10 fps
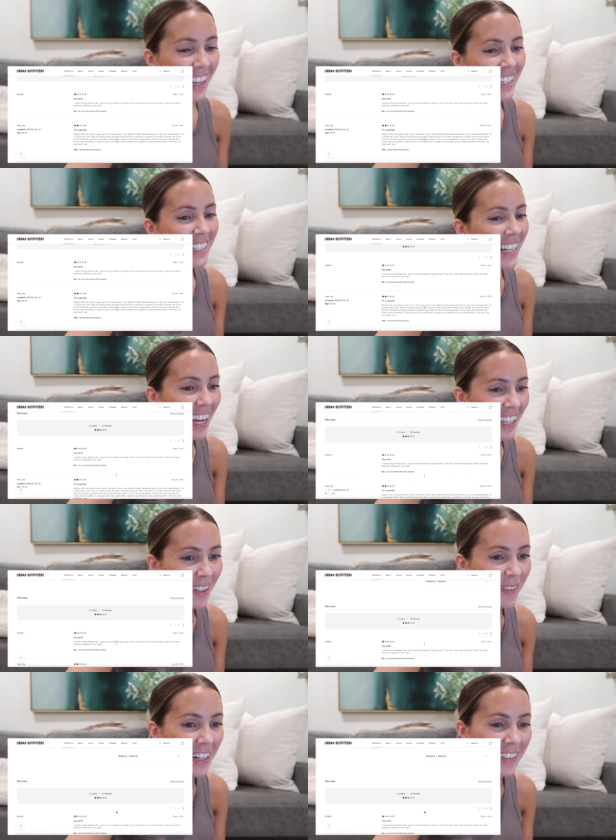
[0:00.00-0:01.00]

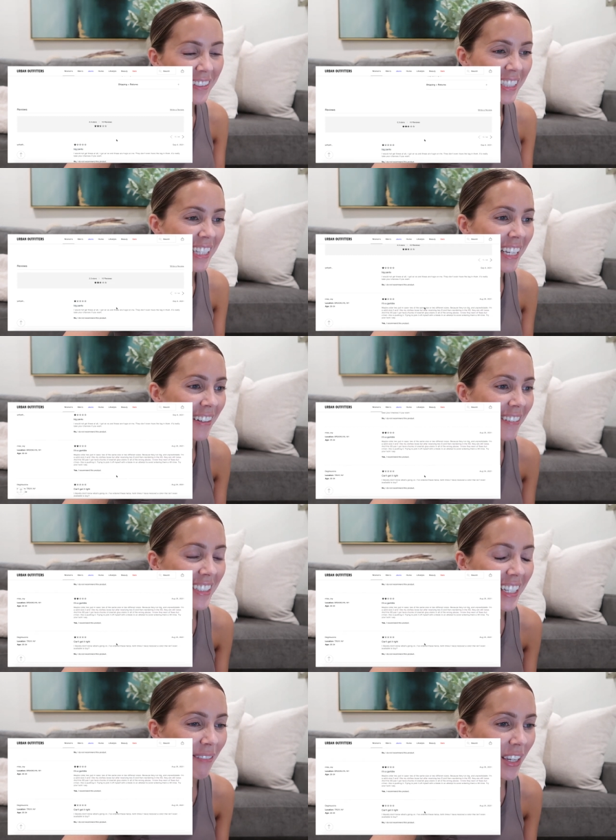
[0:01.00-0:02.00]
exactly what I was thinking it
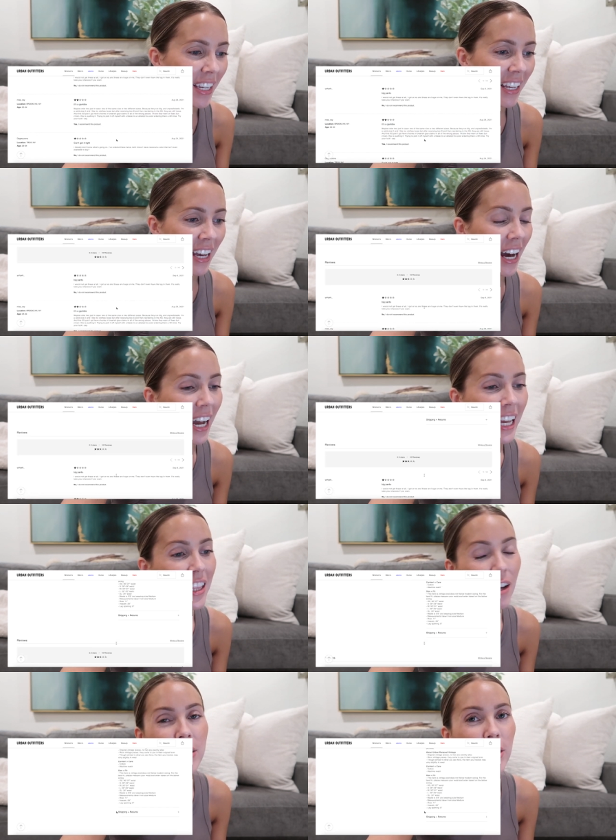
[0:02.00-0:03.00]
was gonna be. I
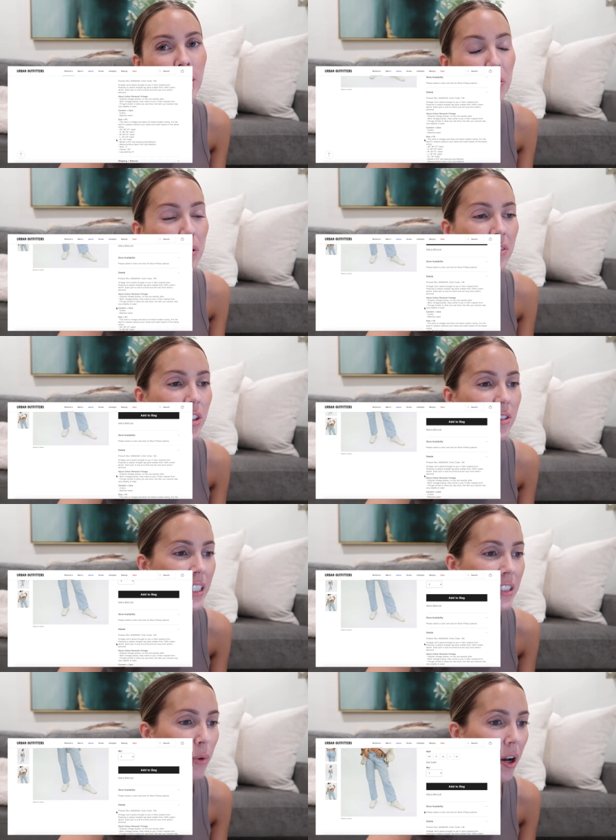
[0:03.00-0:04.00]
love to look at reviews
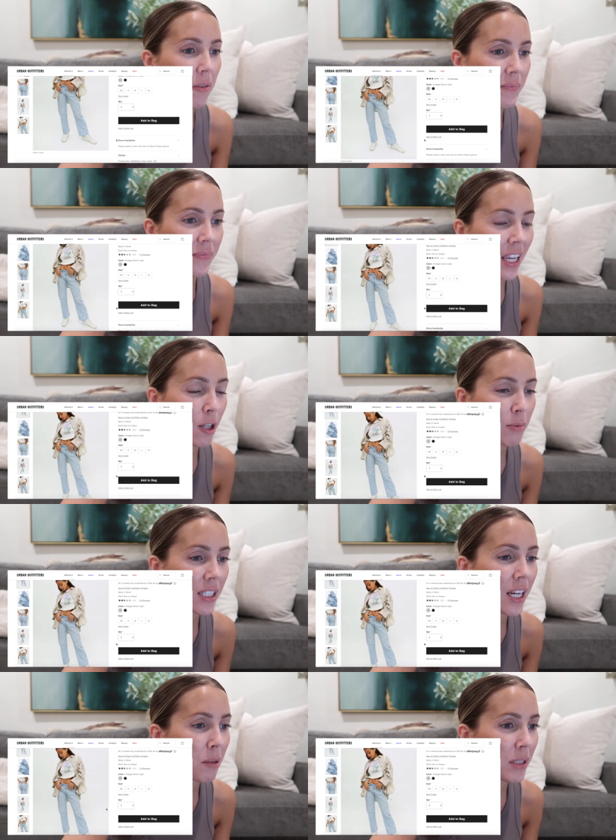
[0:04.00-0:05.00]
as well. Helps
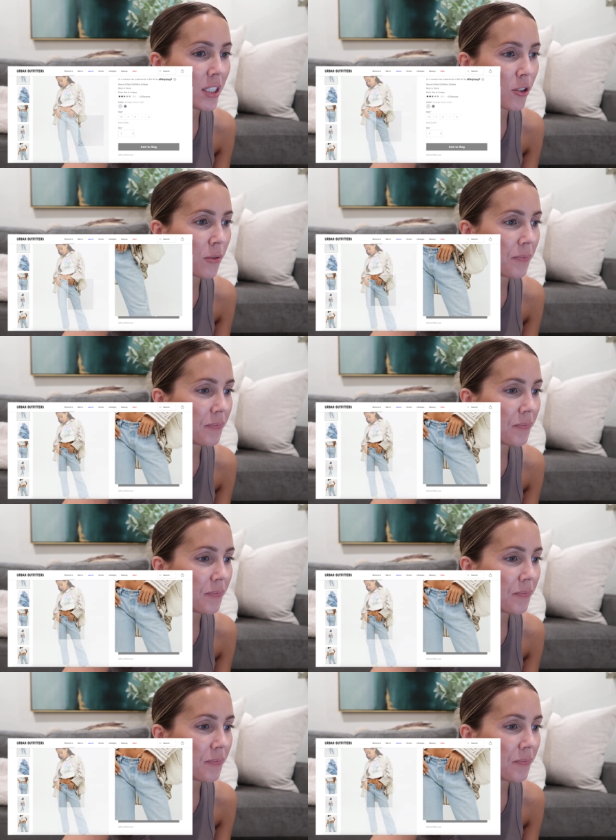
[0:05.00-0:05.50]
to guide me too.